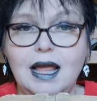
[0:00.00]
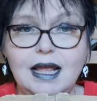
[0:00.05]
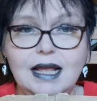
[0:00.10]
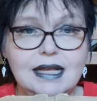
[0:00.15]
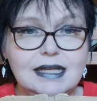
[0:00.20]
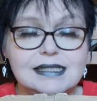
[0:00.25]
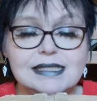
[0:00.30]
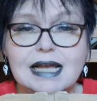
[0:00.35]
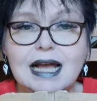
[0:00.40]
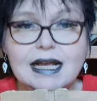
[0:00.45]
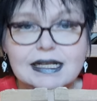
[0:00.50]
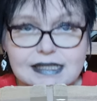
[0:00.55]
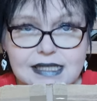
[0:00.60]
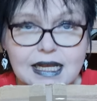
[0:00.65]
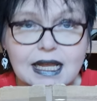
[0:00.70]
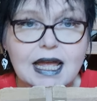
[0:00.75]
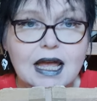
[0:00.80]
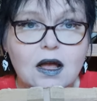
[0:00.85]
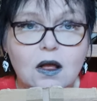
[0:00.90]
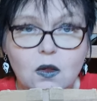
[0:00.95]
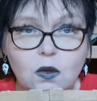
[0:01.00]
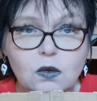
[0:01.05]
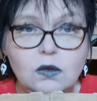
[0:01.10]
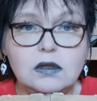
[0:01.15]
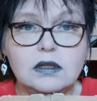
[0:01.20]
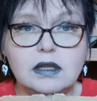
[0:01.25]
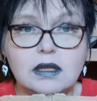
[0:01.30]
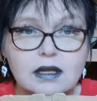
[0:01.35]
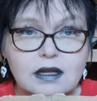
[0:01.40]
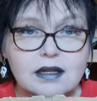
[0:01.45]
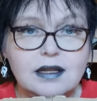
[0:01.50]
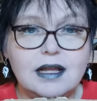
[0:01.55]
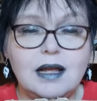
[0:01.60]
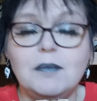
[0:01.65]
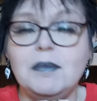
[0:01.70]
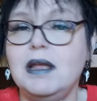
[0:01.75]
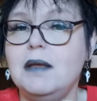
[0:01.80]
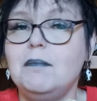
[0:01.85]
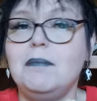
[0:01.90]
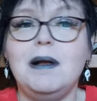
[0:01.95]
it's as I get older.
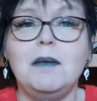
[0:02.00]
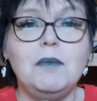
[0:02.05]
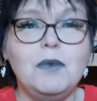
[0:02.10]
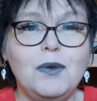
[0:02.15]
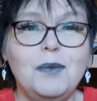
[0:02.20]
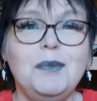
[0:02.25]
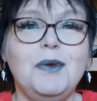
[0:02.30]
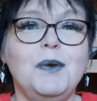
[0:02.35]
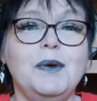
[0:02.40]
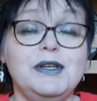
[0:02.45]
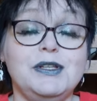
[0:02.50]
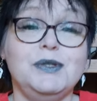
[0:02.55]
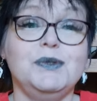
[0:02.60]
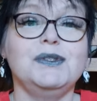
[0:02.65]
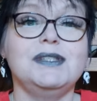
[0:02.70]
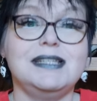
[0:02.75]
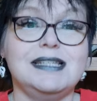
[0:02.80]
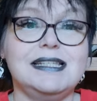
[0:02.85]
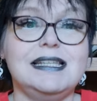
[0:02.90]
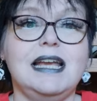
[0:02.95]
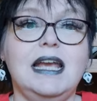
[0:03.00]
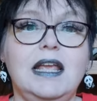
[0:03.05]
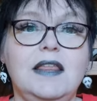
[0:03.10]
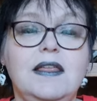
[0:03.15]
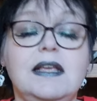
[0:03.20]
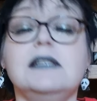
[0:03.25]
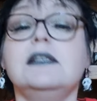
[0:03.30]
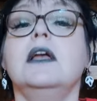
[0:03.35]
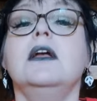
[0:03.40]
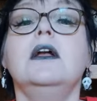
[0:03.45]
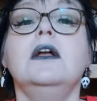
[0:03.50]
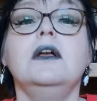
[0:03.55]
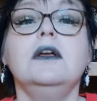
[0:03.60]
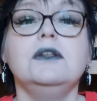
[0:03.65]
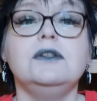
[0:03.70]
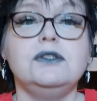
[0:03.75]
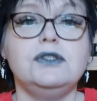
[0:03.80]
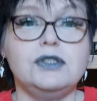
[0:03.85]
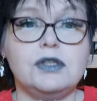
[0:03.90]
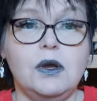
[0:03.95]
My mum always used to say this.
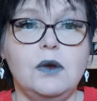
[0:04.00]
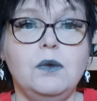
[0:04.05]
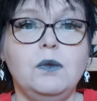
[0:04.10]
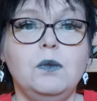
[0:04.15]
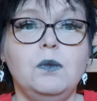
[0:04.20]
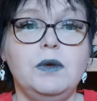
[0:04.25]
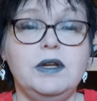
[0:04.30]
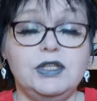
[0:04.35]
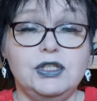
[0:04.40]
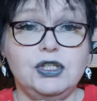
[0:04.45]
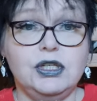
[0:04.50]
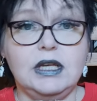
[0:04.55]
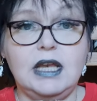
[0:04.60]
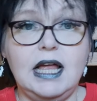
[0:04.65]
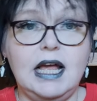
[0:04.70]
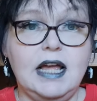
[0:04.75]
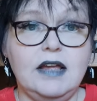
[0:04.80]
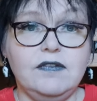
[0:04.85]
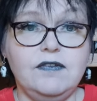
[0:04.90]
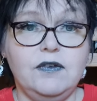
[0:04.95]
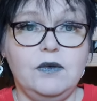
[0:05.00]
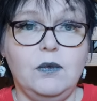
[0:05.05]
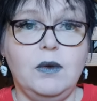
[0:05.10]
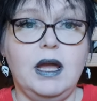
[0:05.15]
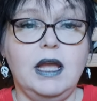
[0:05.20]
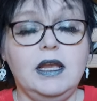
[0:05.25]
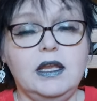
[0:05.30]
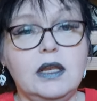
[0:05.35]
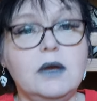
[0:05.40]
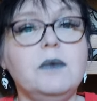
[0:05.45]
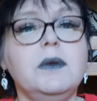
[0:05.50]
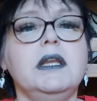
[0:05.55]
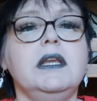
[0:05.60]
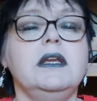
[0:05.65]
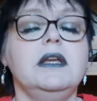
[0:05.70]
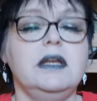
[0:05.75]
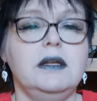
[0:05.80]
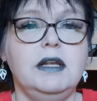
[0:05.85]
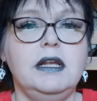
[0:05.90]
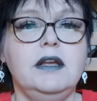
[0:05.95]
Don't wish your life away. You know, when
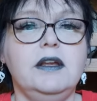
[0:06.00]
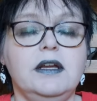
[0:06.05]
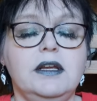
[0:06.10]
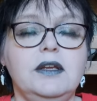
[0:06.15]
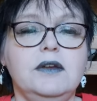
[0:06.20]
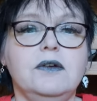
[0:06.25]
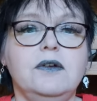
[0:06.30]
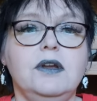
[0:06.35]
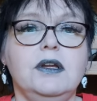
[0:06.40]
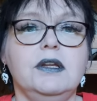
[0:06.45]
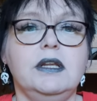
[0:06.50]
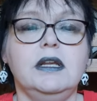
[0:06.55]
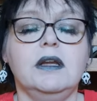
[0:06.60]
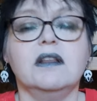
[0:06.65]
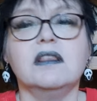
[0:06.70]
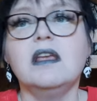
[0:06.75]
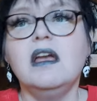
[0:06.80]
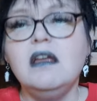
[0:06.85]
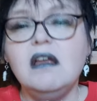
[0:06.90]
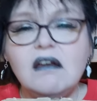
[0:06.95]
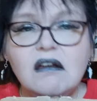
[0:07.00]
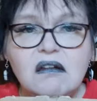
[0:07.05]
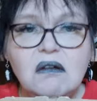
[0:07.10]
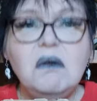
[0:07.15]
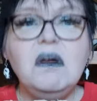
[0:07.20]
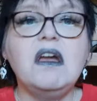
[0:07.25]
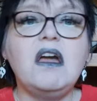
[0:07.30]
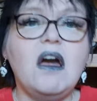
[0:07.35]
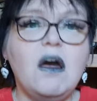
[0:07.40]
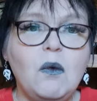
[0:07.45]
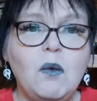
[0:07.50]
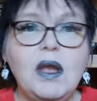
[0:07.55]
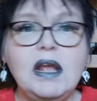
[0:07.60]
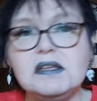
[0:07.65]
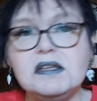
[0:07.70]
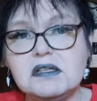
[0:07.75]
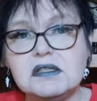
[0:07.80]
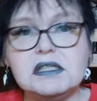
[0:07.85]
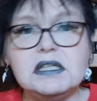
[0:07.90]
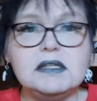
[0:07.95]
you're younger, you go, oh, I can't
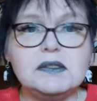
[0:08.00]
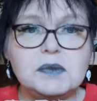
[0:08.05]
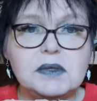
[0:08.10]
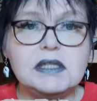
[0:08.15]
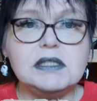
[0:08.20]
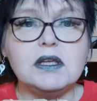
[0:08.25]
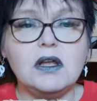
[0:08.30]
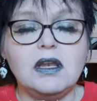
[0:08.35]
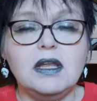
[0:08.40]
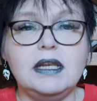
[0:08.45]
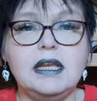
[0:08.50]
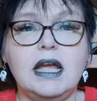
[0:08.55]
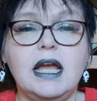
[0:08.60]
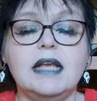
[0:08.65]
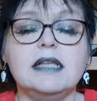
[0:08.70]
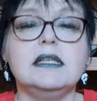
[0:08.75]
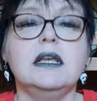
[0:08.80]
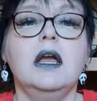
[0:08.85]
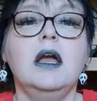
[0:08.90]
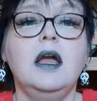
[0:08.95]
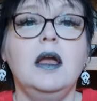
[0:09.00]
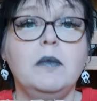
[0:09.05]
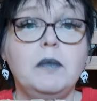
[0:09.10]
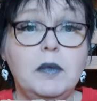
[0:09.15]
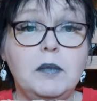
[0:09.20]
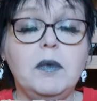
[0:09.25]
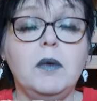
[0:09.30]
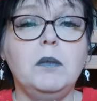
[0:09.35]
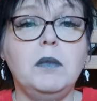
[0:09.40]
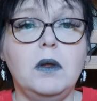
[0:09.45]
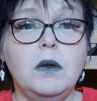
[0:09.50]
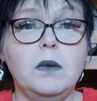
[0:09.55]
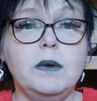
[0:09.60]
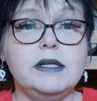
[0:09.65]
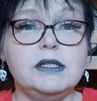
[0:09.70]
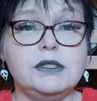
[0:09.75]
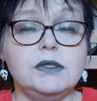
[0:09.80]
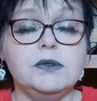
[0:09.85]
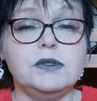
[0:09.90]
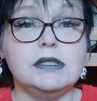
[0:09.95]
till 6 weeks holidays. My mum
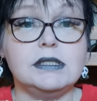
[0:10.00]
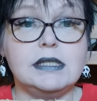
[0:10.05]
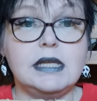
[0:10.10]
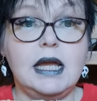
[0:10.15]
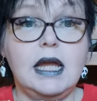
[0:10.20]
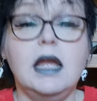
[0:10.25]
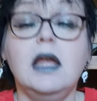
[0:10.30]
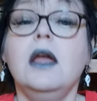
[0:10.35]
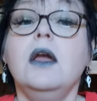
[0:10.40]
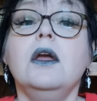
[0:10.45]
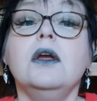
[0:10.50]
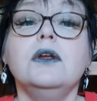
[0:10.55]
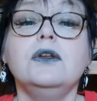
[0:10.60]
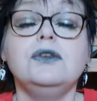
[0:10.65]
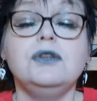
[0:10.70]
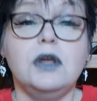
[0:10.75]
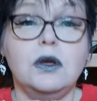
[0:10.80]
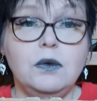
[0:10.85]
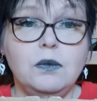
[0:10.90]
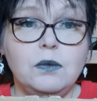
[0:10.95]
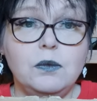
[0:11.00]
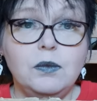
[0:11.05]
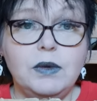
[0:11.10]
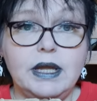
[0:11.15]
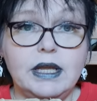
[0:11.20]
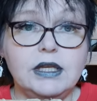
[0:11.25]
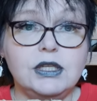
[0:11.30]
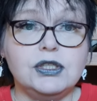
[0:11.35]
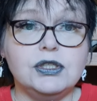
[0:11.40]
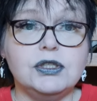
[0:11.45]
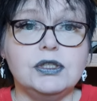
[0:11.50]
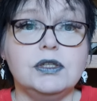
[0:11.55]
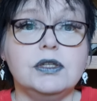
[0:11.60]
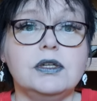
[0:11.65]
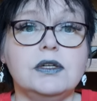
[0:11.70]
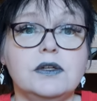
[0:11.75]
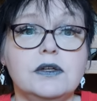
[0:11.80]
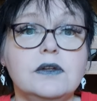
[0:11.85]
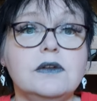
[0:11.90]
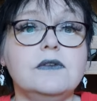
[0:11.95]
always used to say, don't wish
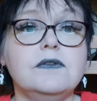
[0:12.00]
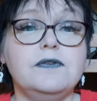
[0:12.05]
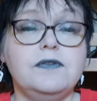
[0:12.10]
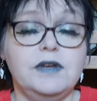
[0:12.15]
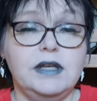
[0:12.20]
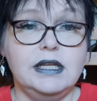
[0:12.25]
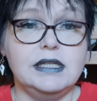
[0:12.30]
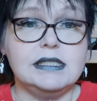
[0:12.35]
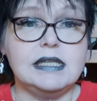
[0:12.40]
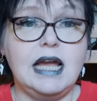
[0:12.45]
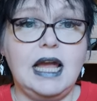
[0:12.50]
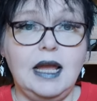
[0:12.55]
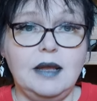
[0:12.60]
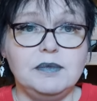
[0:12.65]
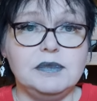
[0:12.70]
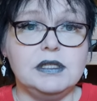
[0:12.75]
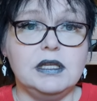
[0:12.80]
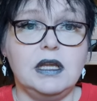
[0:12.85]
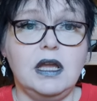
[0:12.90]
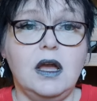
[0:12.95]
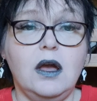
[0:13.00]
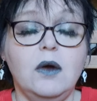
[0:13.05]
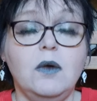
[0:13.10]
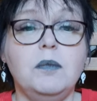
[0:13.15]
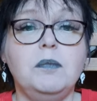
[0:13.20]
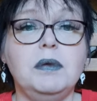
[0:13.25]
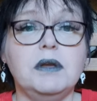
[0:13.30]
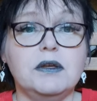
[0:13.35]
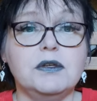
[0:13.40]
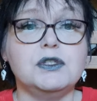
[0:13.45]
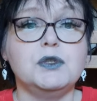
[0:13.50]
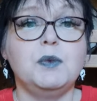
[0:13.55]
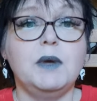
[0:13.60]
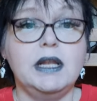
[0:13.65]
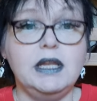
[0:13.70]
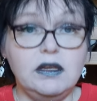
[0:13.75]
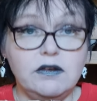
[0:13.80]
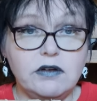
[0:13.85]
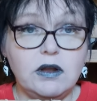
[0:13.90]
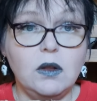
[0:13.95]
for your time to go, because
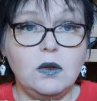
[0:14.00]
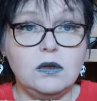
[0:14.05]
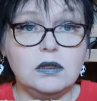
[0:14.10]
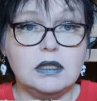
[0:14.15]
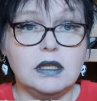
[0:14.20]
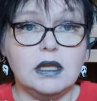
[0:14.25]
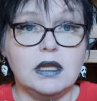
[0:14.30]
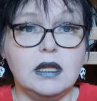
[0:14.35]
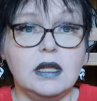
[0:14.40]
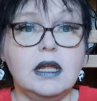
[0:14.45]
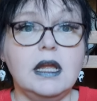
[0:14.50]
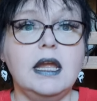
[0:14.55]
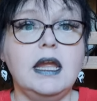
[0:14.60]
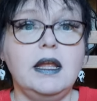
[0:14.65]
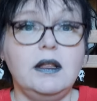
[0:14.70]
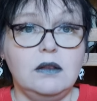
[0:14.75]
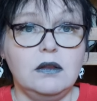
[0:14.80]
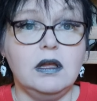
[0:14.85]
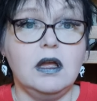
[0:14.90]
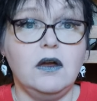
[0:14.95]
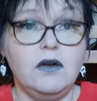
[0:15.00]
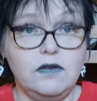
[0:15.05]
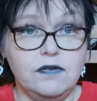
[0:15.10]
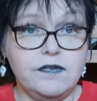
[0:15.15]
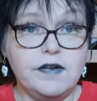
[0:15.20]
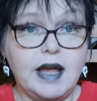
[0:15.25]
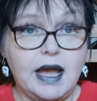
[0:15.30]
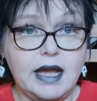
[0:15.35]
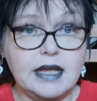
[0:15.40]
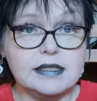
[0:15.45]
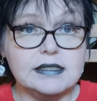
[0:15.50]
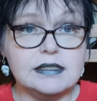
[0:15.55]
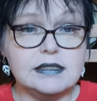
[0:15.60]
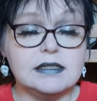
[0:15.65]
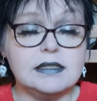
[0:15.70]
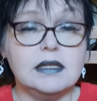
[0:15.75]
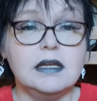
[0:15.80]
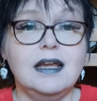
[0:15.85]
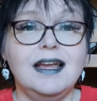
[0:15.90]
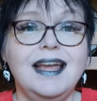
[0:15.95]
when you're older, it'll go
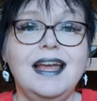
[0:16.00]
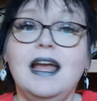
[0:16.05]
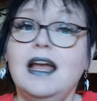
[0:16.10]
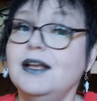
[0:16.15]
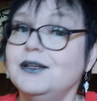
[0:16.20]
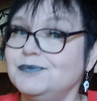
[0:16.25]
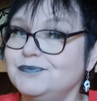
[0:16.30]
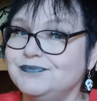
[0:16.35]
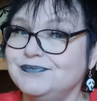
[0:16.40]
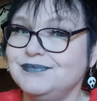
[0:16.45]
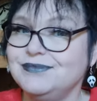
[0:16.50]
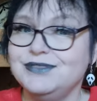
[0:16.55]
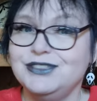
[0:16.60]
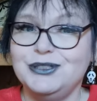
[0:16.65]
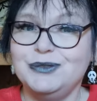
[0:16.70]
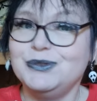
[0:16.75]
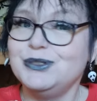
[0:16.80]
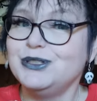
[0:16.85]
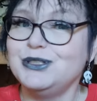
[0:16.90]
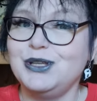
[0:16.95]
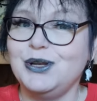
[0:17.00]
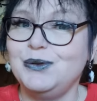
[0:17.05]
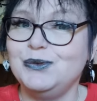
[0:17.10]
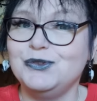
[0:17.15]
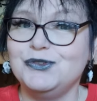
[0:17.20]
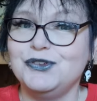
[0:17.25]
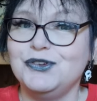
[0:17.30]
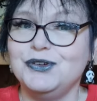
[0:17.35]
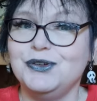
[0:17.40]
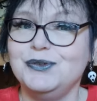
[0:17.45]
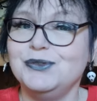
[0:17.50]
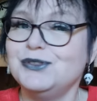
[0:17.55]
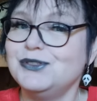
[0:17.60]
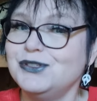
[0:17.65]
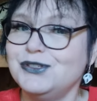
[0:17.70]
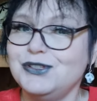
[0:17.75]
fast. She was so true,